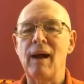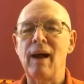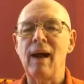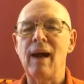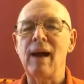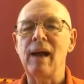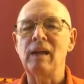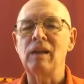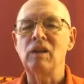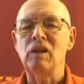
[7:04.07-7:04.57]

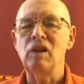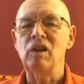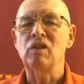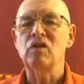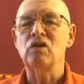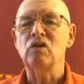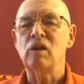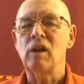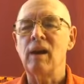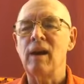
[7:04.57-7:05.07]
I
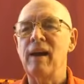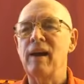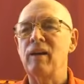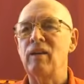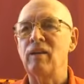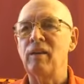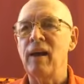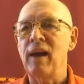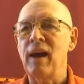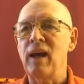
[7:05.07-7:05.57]

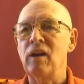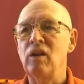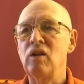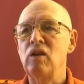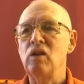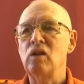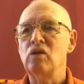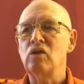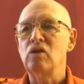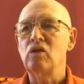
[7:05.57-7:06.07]
dislike that,
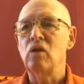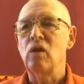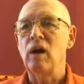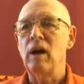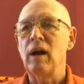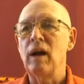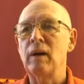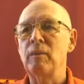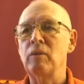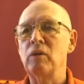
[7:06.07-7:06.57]
so
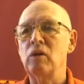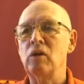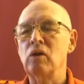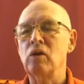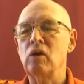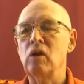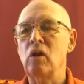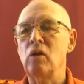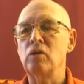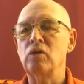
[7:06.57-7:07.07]
I'm going to
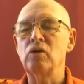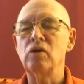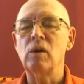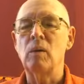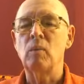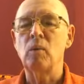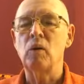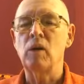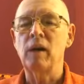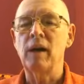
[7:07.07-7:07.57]
go
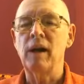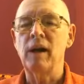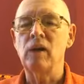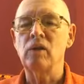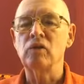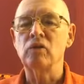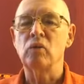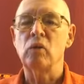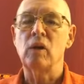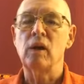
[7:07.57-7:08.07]
somewhere
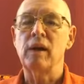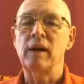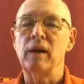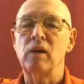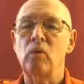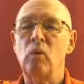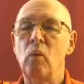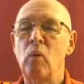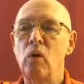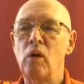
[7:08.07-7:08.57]
else where I
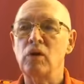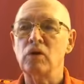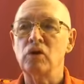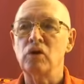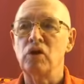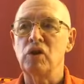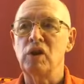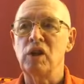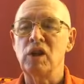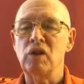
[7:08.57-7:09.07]
can wash
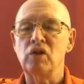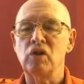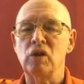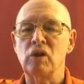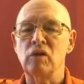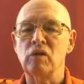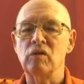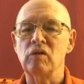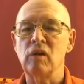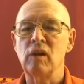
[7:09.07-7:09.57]

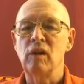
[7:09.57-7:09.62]
dishes